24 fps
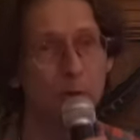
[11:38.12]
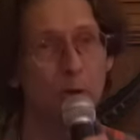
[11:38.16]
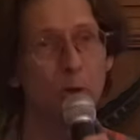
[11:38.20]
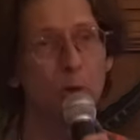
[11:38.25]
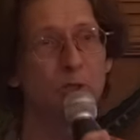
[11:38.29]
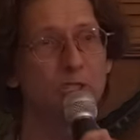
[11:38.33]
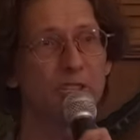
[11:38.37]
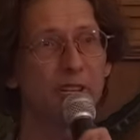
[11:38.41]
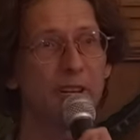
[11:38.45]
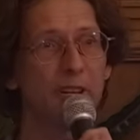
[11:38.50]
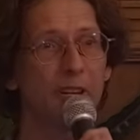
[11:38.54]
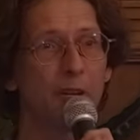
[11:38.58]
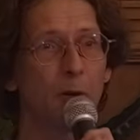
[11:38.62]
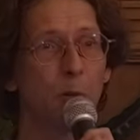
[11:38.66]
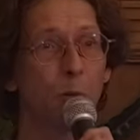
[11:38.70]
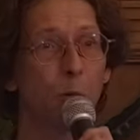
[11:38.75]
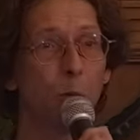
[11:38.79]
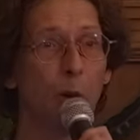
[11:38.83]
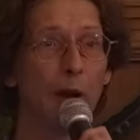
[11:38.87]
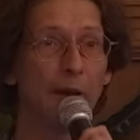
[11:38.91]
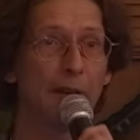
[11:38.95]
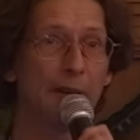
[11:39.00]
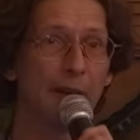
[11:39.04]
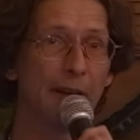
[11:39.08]
music.
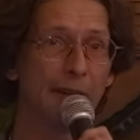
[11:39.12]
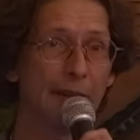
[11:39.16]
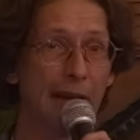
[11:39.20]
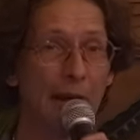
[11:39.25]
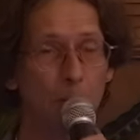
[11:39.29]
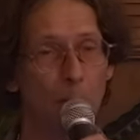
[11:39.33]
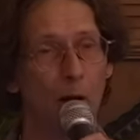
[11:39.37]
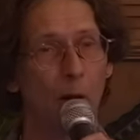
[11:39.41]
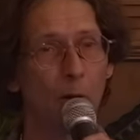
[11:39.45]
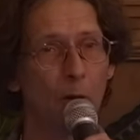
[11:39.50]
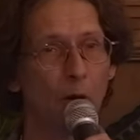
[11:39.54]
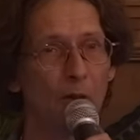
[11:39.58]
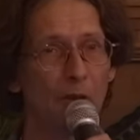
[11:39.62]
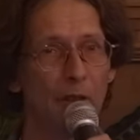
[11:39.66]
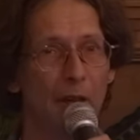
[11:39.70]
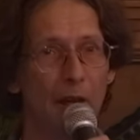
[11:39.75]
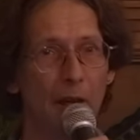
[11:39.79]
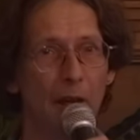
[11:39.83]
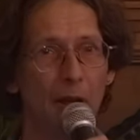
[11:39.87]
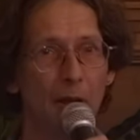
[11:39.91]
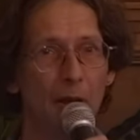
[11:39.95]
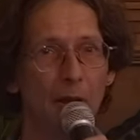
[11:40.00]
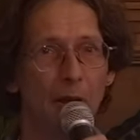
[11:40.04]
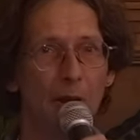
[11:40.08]
When they came out of
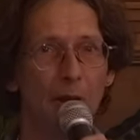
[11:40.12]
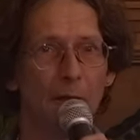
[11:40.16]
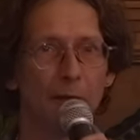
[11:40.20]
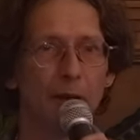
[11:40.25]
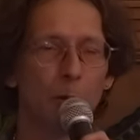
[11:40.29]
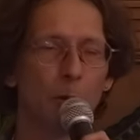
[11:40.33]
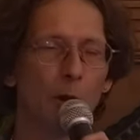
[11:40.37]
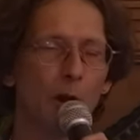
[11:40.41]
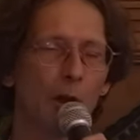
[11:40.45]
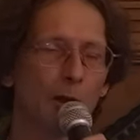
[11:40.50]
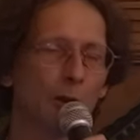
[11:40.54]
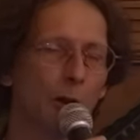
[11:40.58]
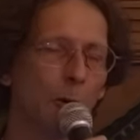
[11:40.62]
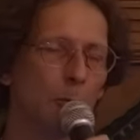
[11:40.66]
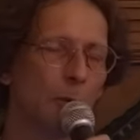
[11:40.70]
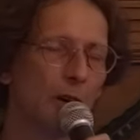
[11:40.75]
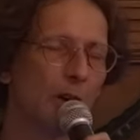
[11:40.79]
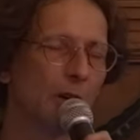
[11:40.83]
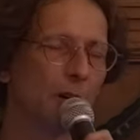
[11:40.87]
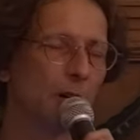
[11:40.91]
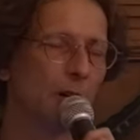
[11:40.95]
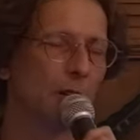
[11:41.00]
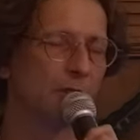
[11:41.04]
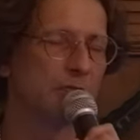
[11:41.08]
there, they were like, oh
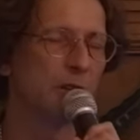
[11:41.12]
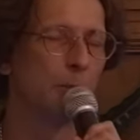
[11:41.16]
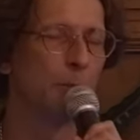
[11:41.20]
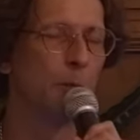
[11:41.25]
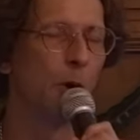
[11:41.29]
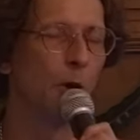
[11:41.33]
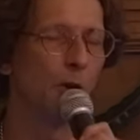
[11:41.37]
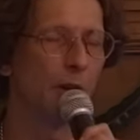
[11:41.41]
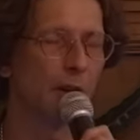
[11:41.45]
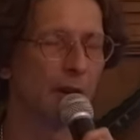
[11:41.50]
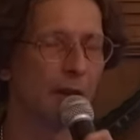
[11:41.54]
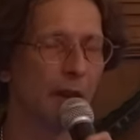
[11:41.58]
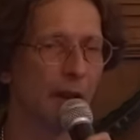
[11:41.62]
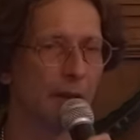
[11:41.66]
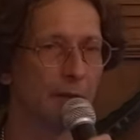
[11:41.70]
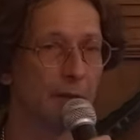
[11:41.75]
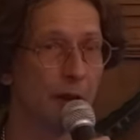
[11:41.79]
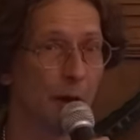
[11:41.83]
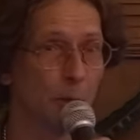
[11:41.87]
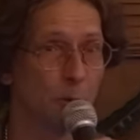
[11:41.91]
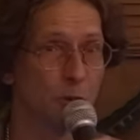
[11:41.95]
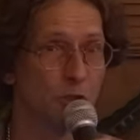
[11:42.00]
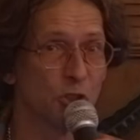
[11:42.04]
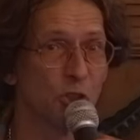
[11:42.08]
my God, I'm born again.
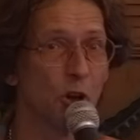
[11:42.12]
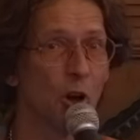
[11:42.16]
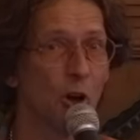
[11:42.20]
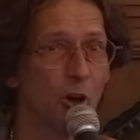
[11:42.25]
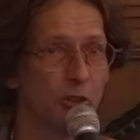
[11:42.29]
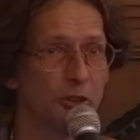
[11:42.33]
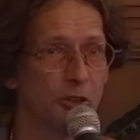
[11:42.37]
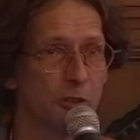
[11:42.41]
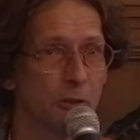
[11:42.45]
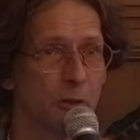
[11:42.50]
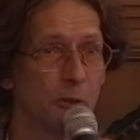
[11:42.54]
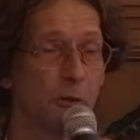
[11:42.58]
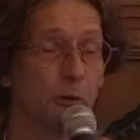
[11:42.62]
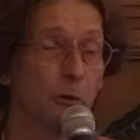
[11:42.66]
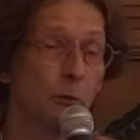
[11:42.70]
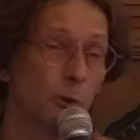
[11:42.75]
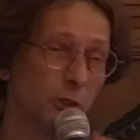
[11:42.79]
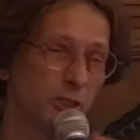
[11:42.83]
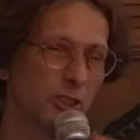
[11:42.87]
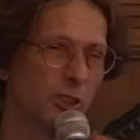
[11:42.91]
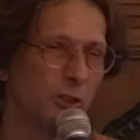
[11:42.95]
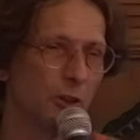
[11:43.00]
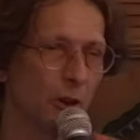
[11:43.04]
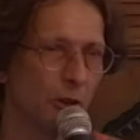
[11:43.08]
That was God. It
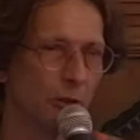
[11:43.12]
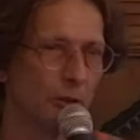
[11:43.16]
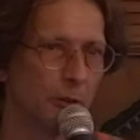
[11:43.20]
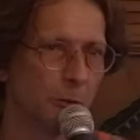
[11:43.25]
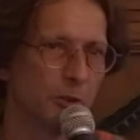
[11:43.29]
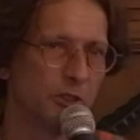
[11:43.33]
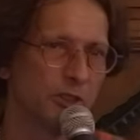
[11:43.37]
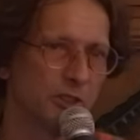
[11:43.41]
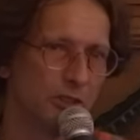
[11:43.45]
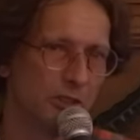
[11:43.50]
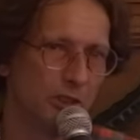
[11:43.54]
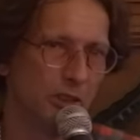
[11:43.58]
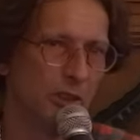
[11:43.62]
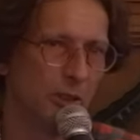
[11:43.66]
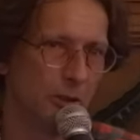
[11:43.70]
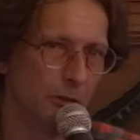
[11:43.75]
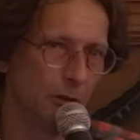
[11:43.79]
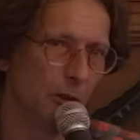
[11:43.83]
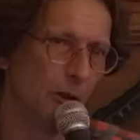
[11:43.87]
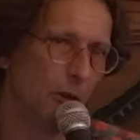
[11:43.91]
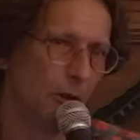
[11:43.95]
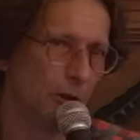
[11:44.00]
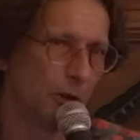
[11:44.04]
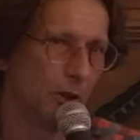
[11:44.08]
wasn't God, it was
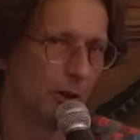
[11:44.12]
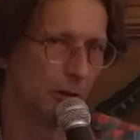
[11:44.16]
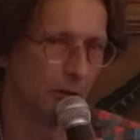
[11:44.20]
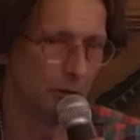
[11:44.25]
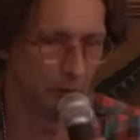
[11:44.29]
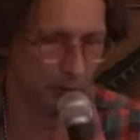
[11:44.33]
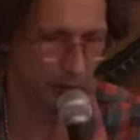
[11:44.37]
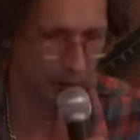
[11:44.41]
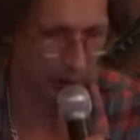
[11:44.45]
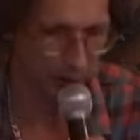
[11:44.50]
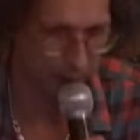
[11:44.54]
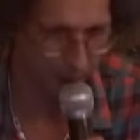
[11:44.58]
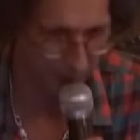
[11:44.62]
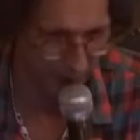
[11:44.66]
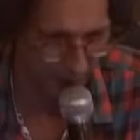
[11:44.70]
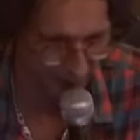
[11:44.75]
the organ uh,